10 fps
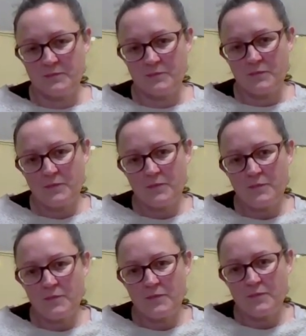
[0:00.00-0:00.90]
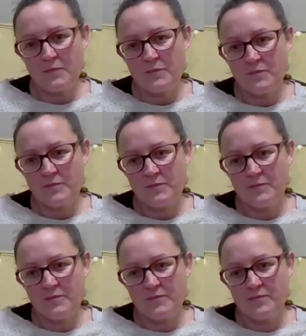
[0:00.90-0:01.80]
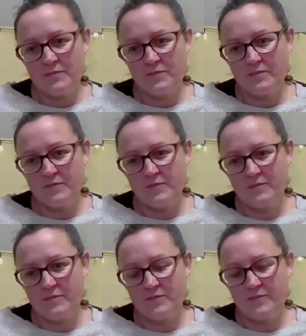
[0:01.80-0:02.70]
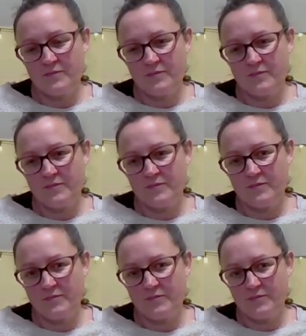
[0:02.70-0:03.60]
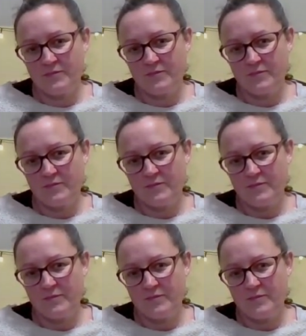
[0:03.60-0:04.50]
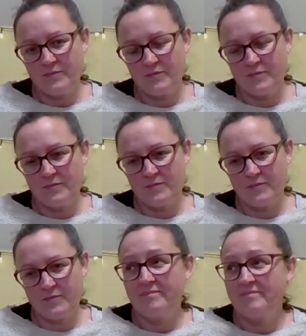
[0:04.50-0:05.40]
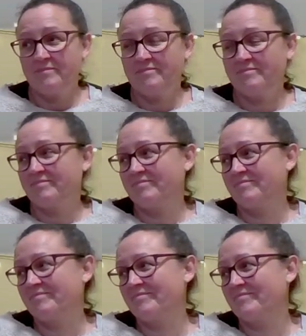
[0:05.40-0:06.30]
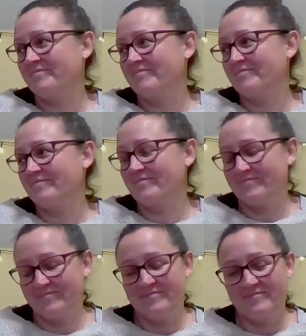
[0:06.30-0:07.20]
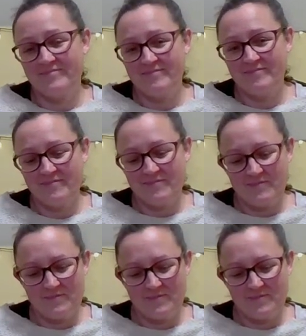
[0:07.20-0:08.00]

(not speaking)